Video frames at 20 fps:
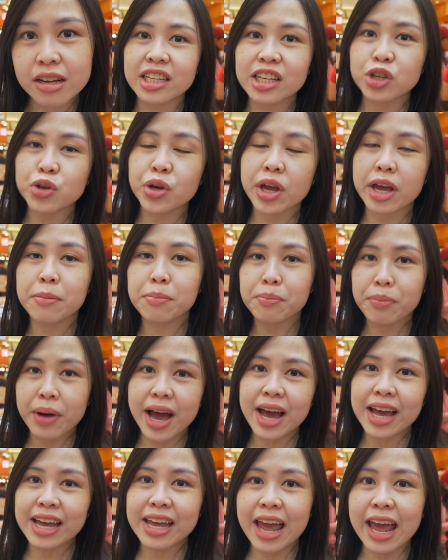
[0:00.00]
So You can
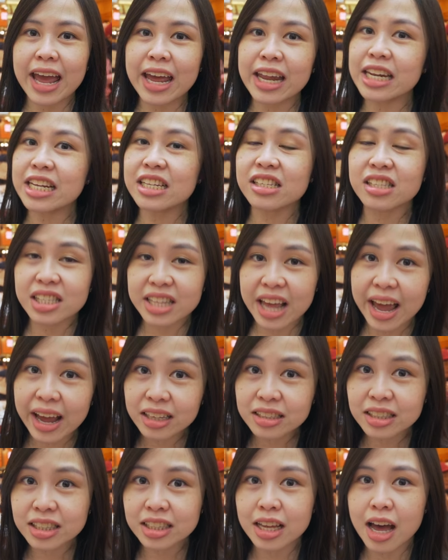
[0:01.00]
buy any
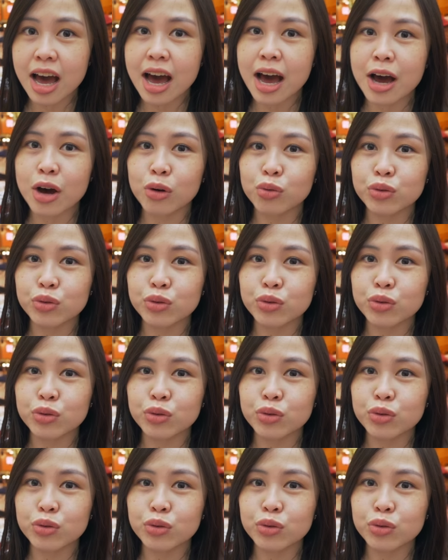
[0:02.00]
snacks uh,